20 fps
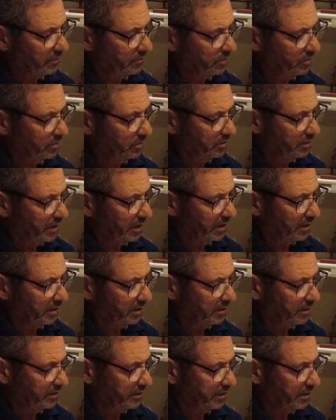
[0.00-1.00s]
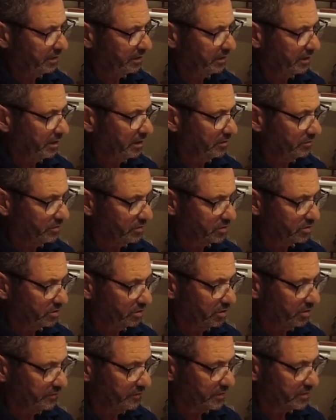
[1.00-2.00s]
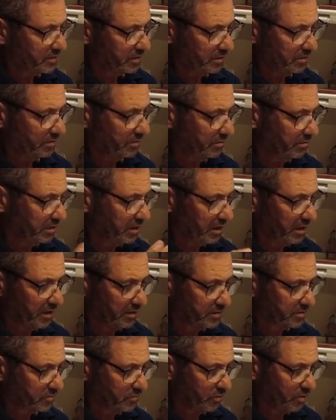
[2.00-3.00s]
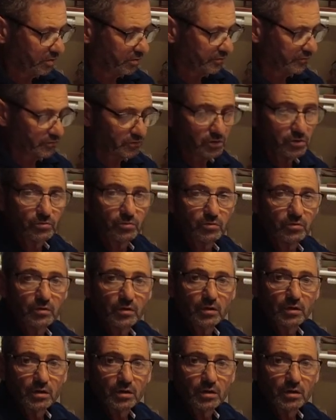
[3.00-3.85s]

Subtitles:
reel there now is serviced, and it'll last quite a few